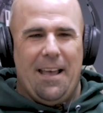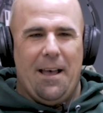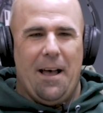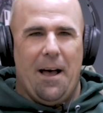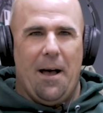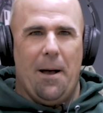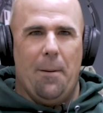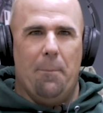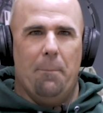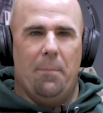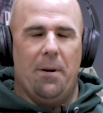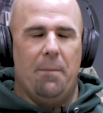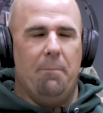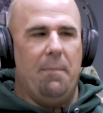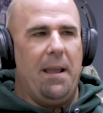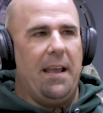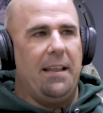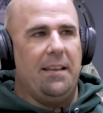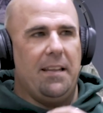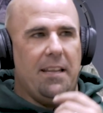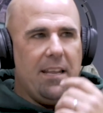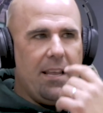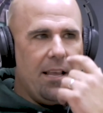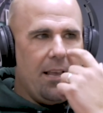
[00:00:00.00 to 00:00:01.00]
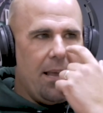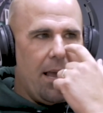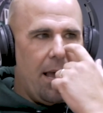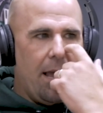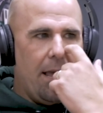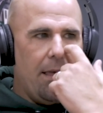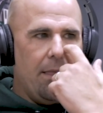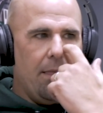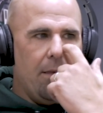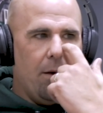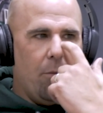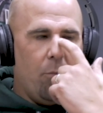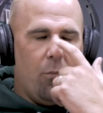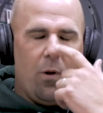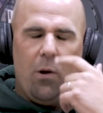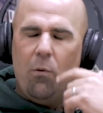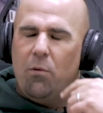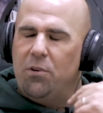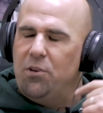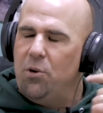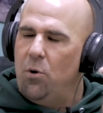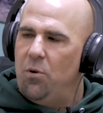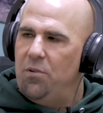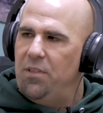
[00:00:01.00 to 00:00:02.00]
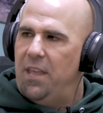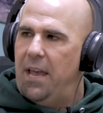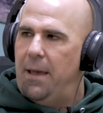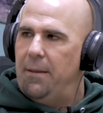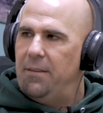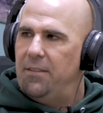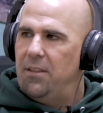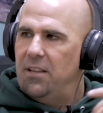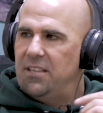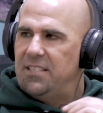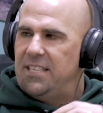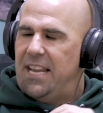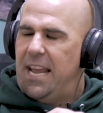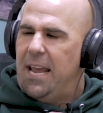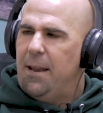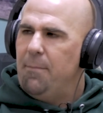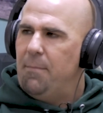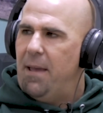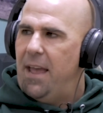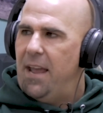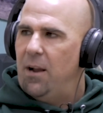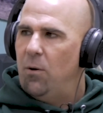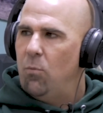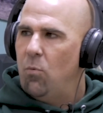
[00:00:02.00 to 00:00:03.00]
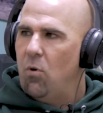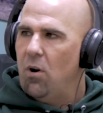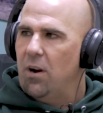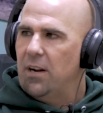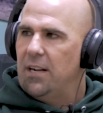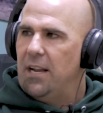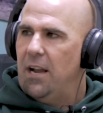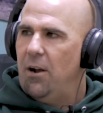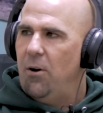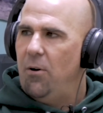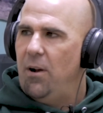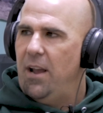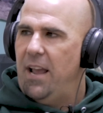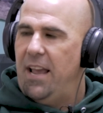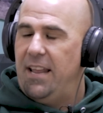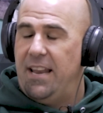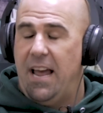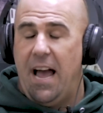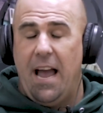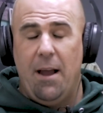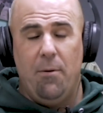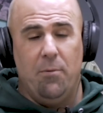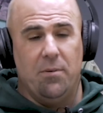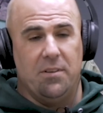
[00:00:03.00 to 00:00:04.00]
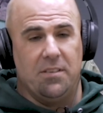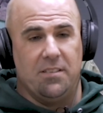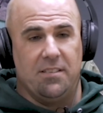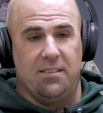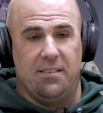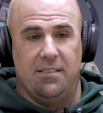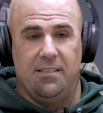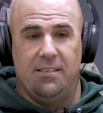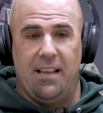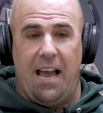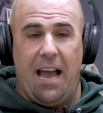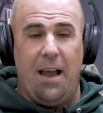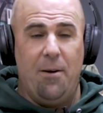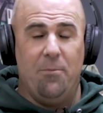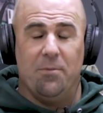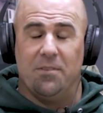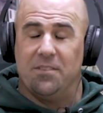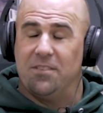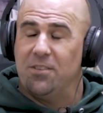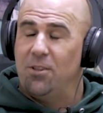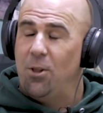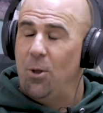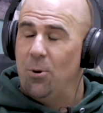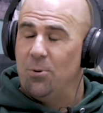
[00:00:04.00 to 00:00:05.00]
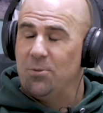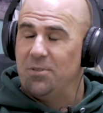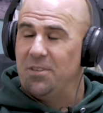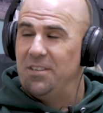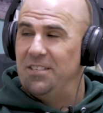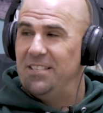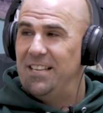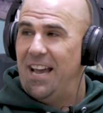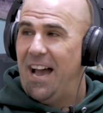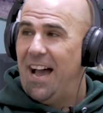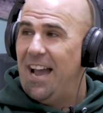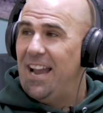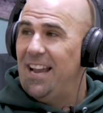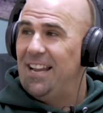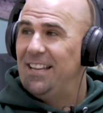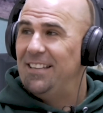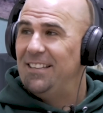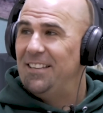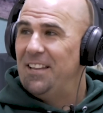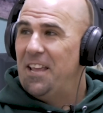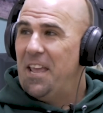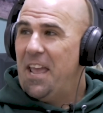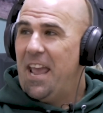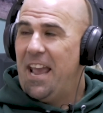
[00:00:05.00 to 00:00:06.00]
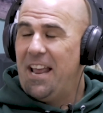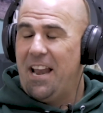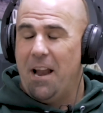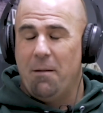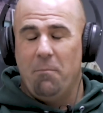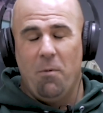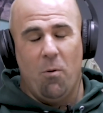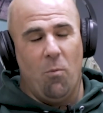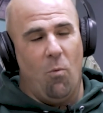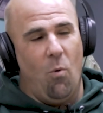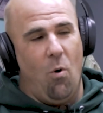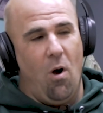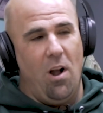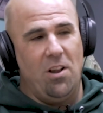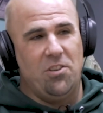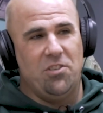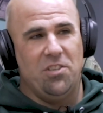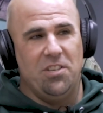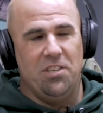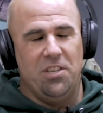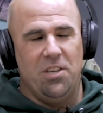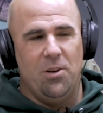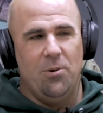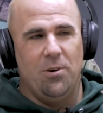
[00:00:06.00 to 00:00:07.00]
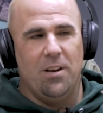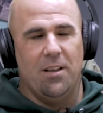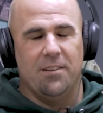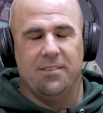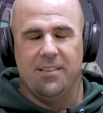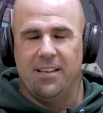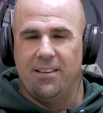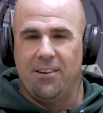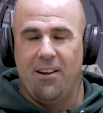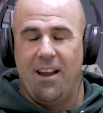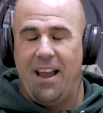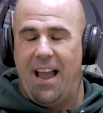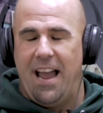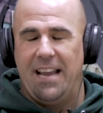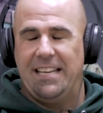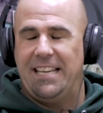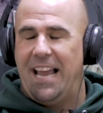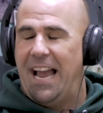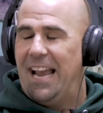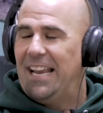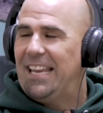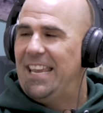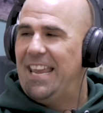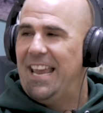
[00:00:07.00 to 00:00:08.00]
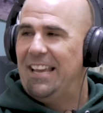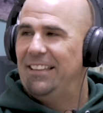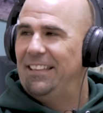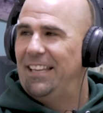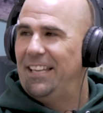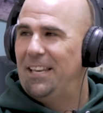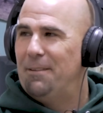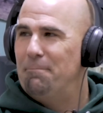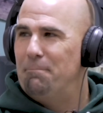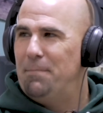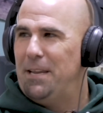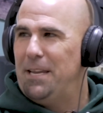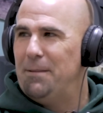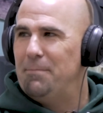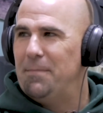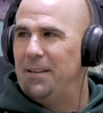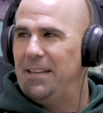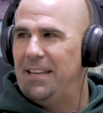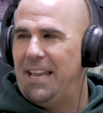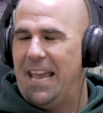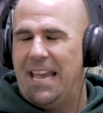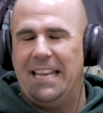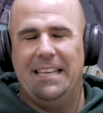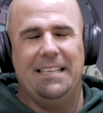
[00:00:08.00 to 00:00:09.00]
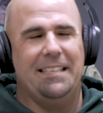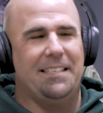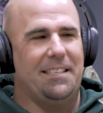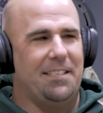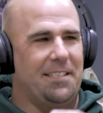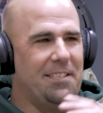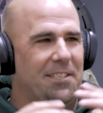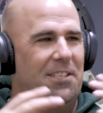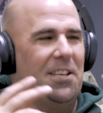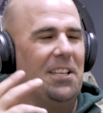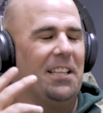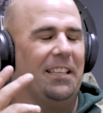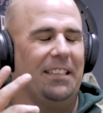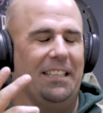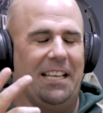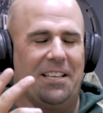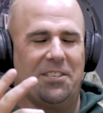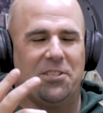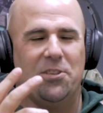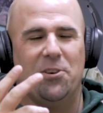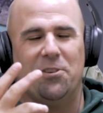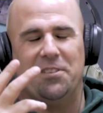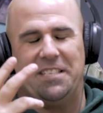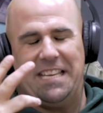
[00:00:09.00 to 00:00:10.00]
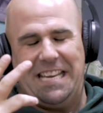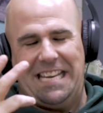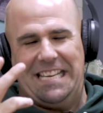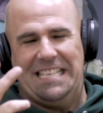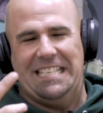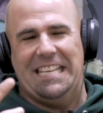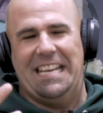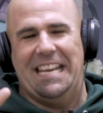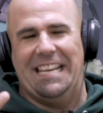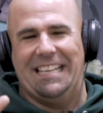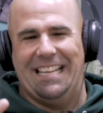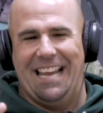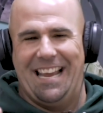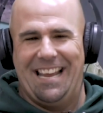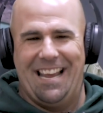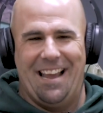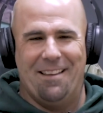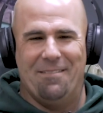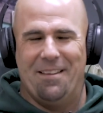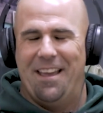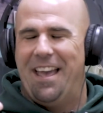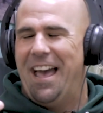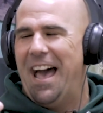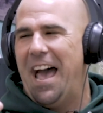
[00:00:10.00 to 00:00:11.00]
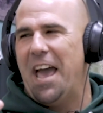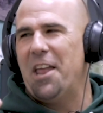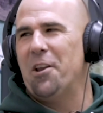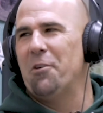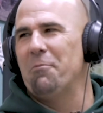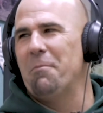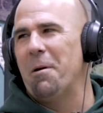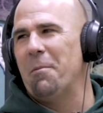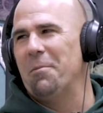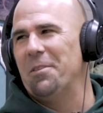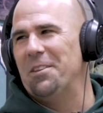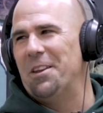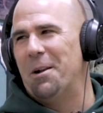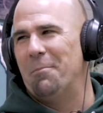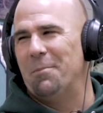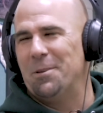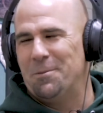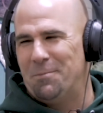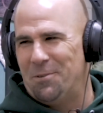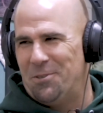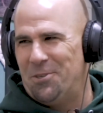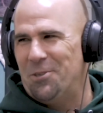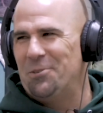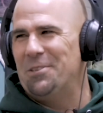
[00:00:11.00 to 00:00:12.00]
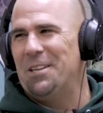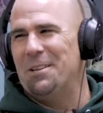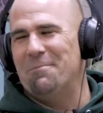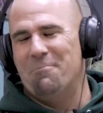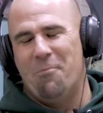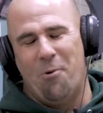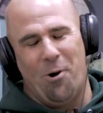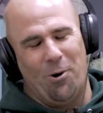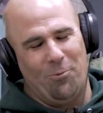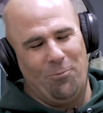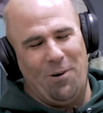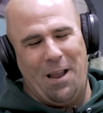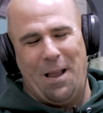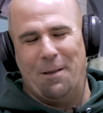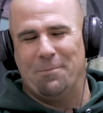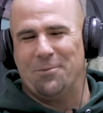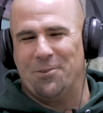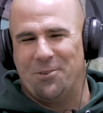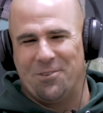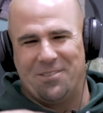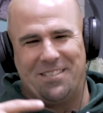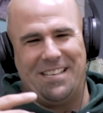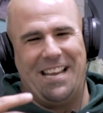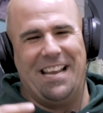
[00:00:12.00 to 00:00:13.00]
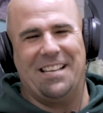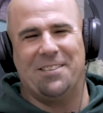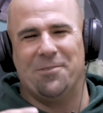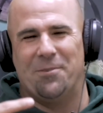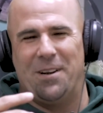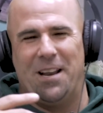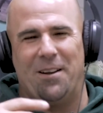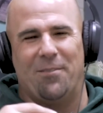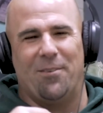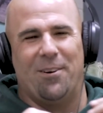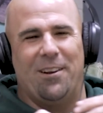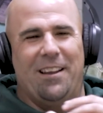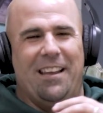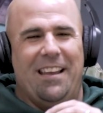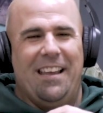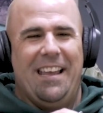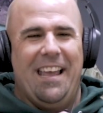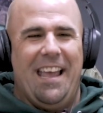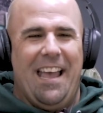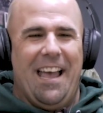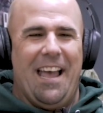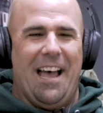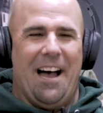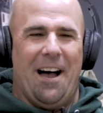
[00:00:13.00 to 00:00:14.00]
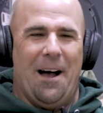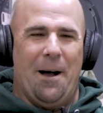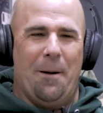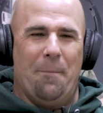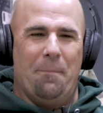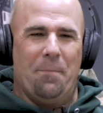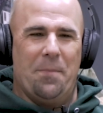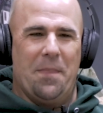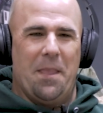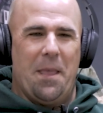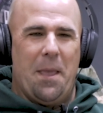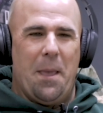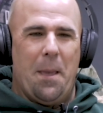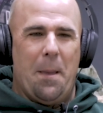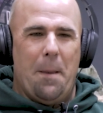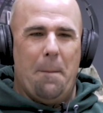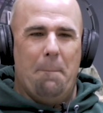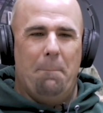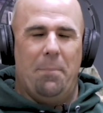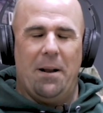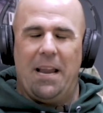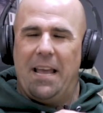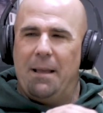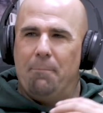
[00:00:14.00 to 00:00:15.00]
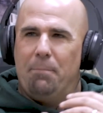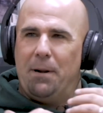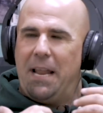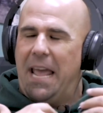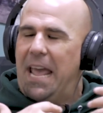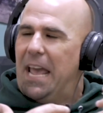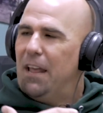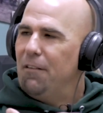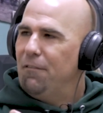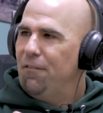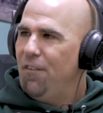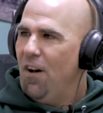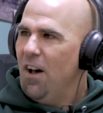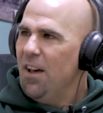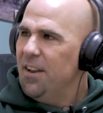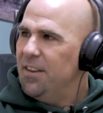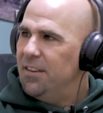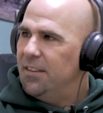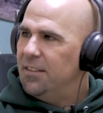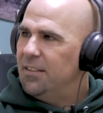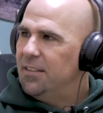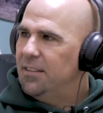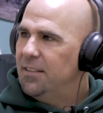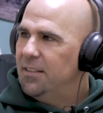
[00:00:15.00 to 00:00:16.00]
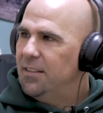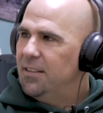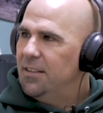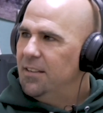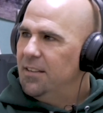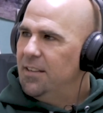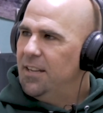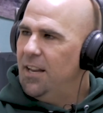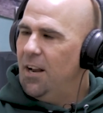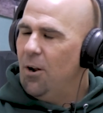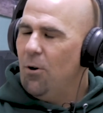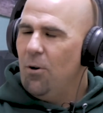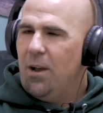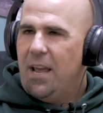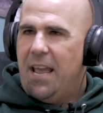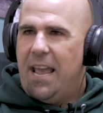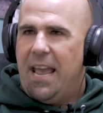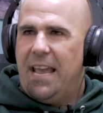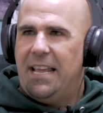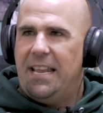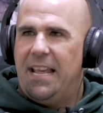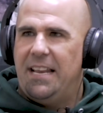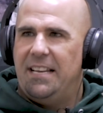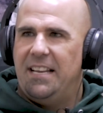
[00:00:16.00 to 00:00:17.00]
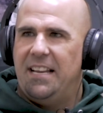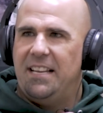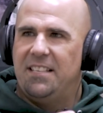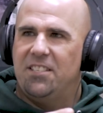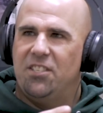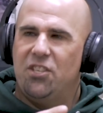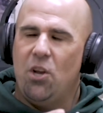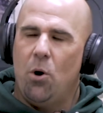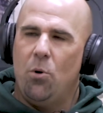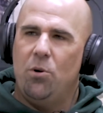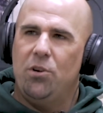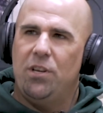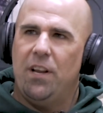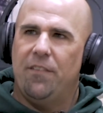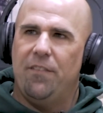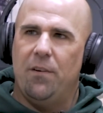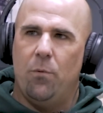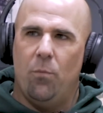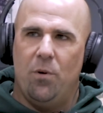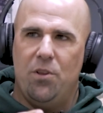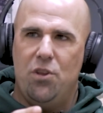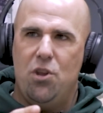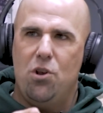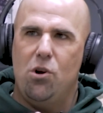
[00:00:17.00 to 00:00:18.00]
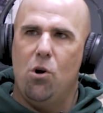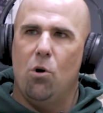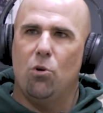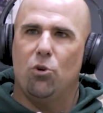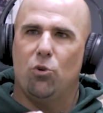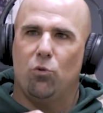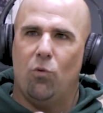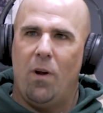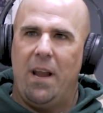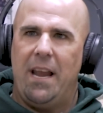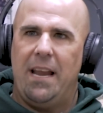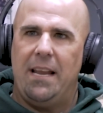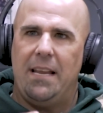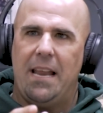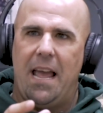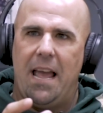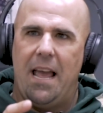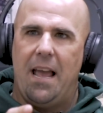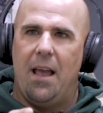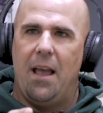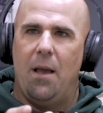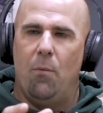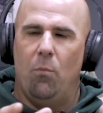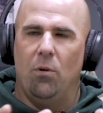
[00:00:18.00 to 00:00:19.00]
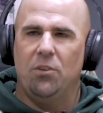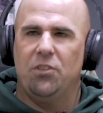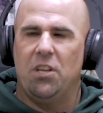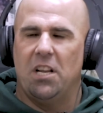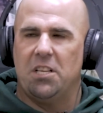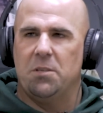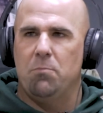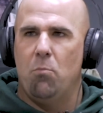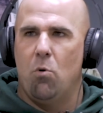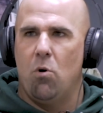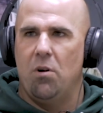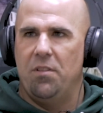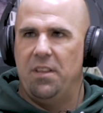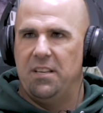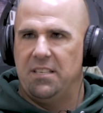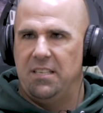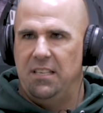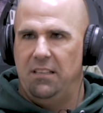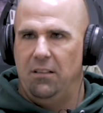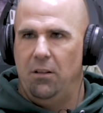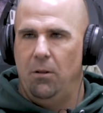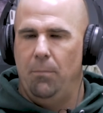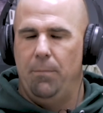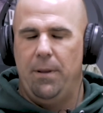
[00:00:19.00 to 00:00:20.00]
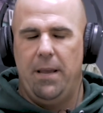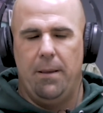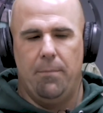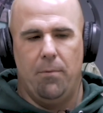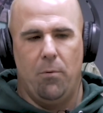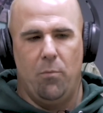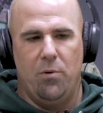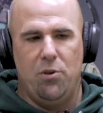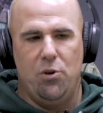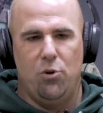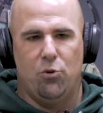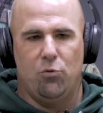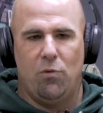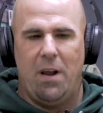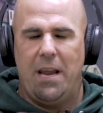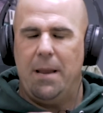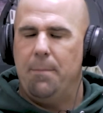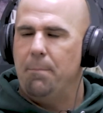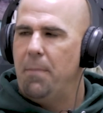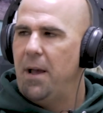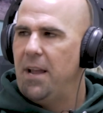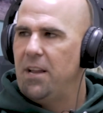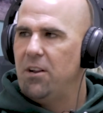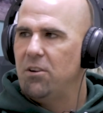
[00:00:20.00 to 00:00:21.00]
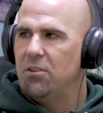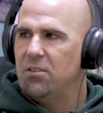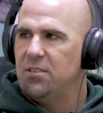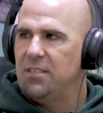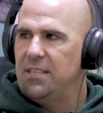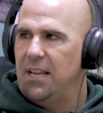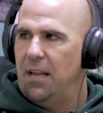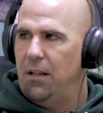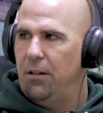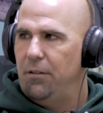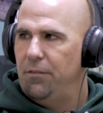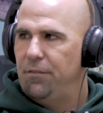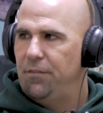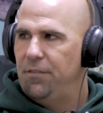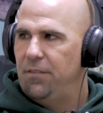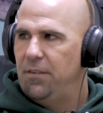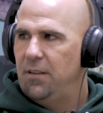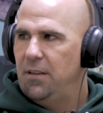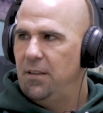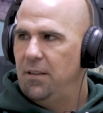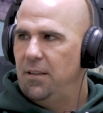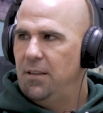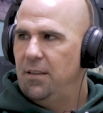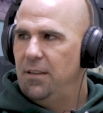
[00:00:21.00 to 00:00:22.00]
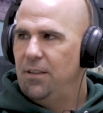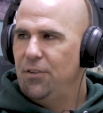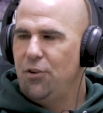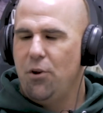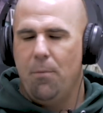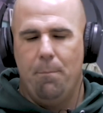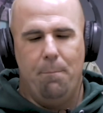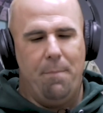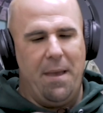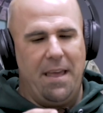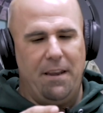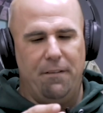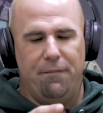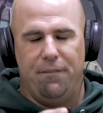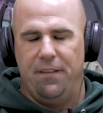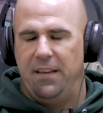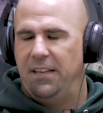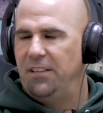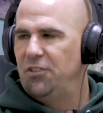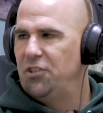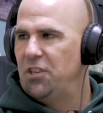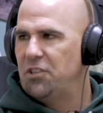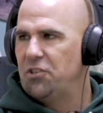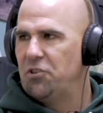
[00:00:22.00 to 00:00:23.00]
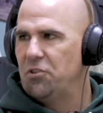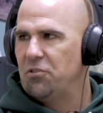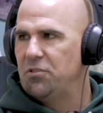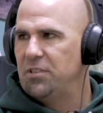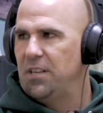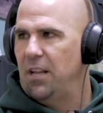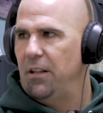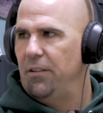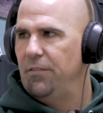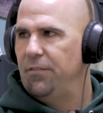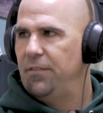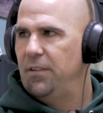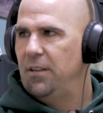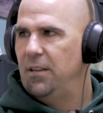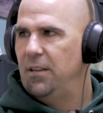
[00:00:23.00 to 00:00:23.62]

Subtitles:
But man, we were doing the sandbag workout, and I was close to dying. And I remember watching you, and I was like, I can't let him beat me. And to the listeners, he did. I don't remember the numbers, but you did more reps or sets or whatever. But I had fun, and it's so different when you go train. And we'll touch more on this in a little bit. But when you train by yourself, you're benefiting just yourself.